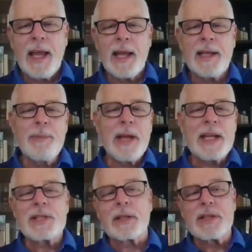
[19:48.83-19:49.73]
And he
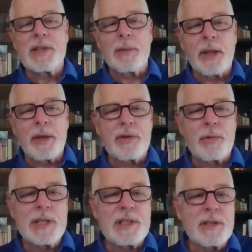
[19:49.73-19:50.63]
basically said, Mother
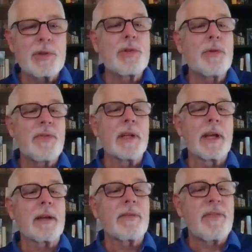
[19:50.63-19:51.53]
Teresa, don't you
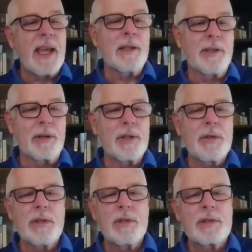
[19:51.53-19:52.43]
feel like a failure?
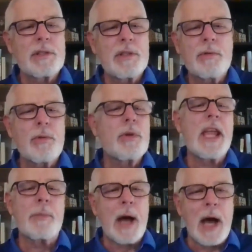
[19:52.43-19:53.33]

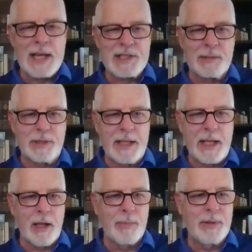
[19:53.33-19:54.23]
You can't
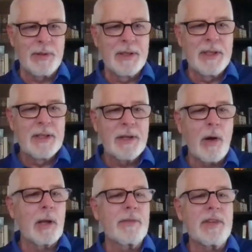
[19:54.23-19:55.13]
possibly help
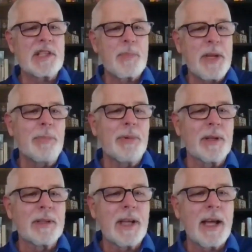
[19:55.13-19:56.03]
all of these
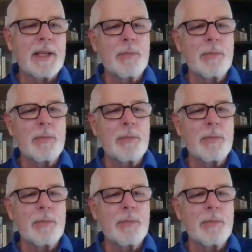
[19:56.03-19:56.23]
people.